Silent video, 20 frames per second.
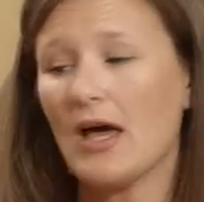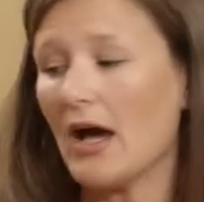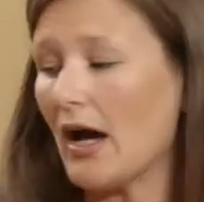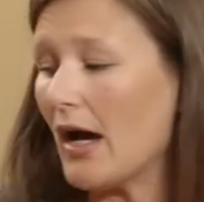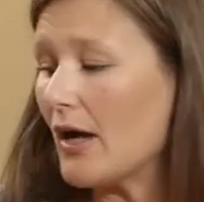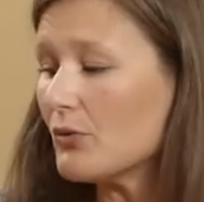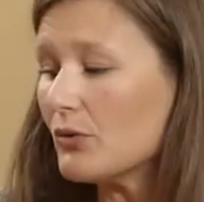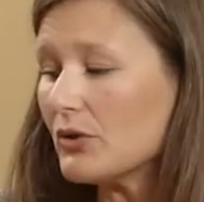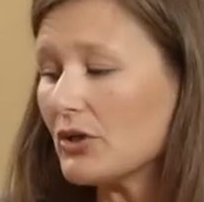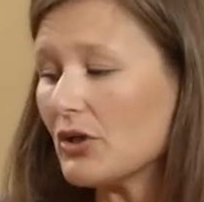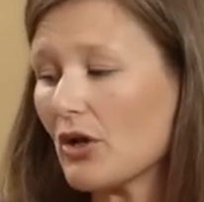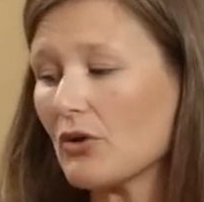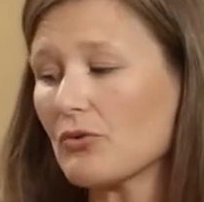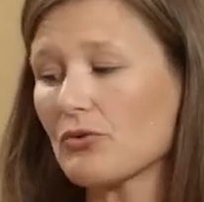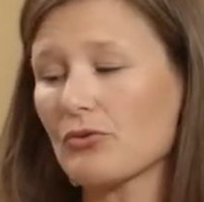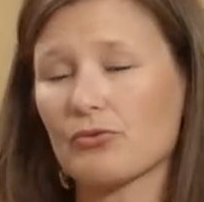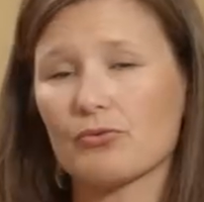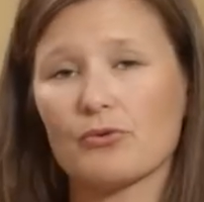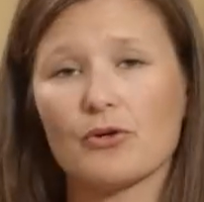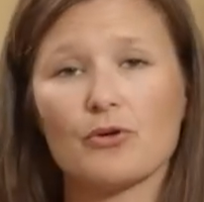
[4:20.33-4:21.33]
I would go
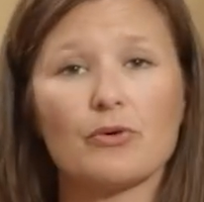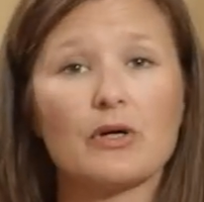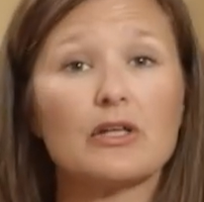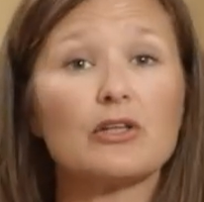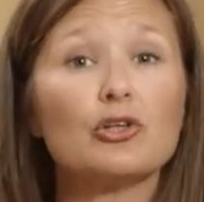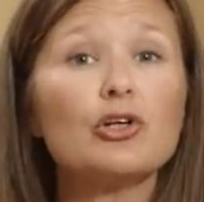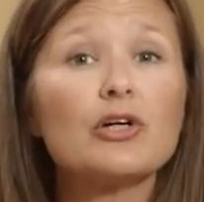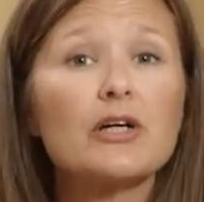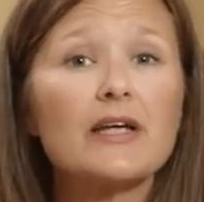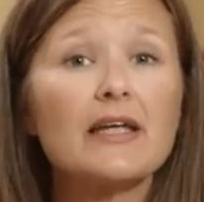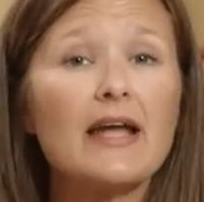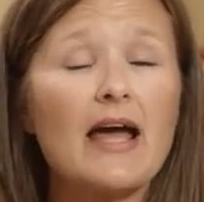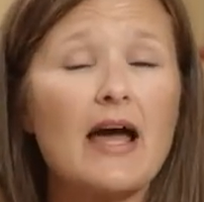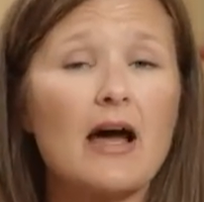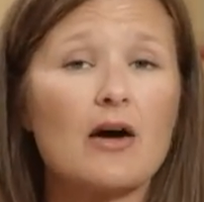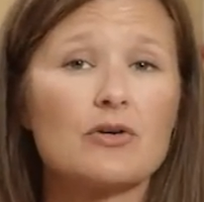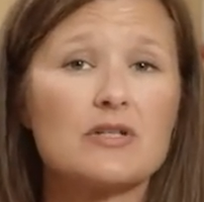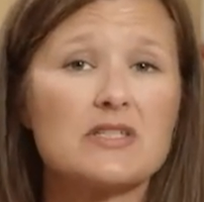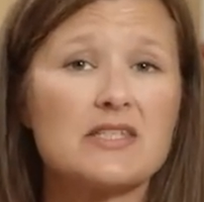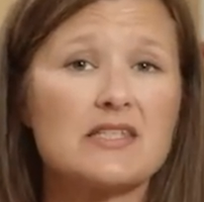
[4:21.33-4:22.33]
through it, look at
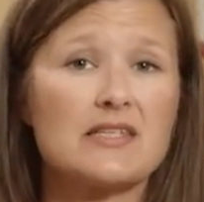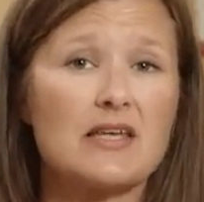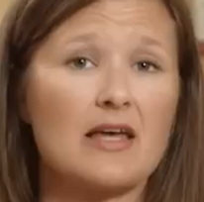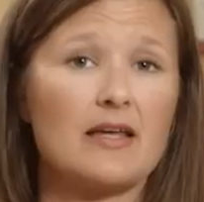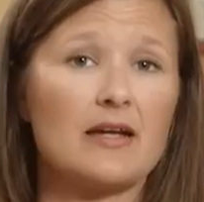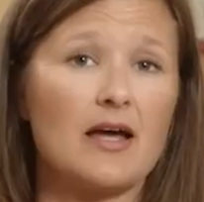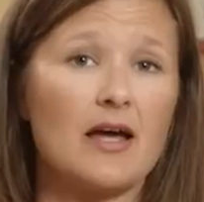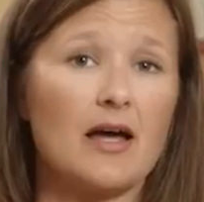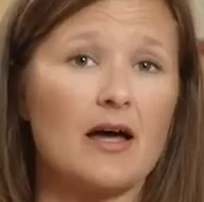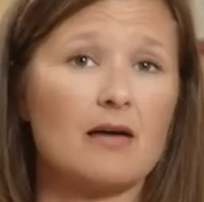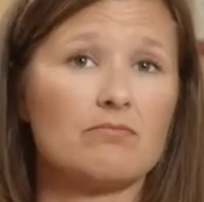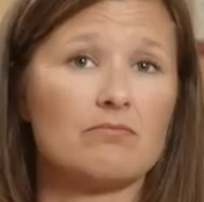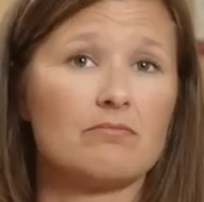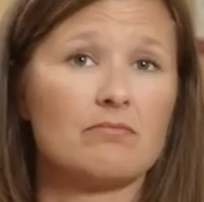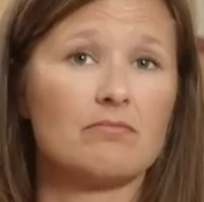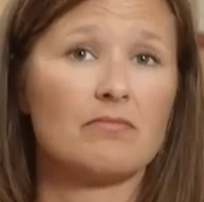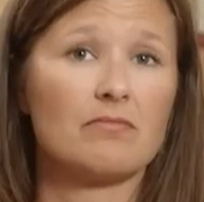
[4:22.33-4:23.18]
how it's set up.